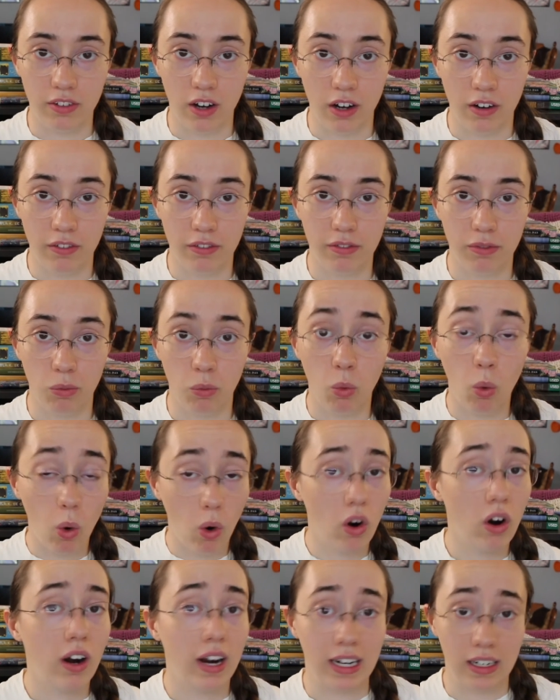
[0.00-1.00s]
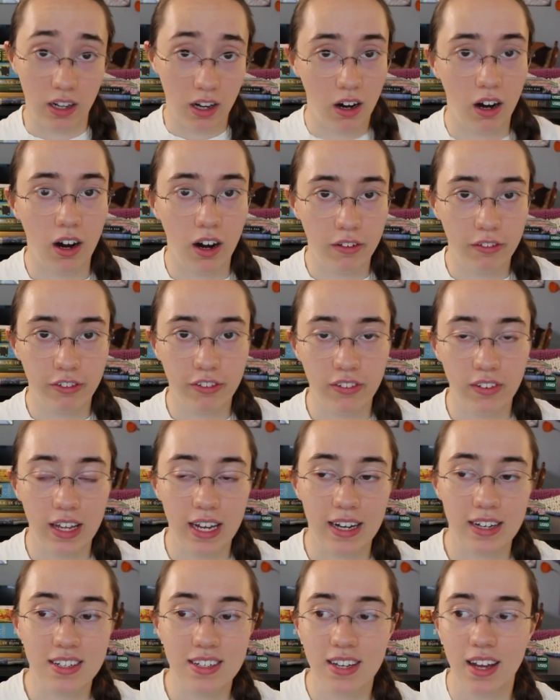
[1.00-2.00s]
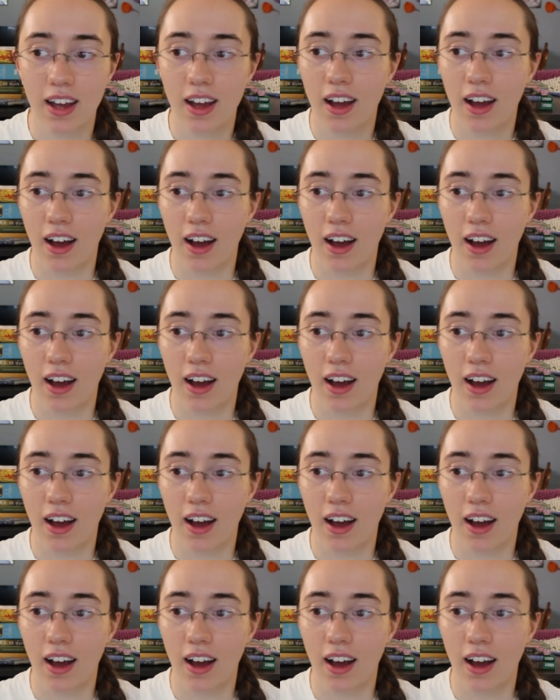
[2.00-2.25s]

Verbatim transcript: of war and conflict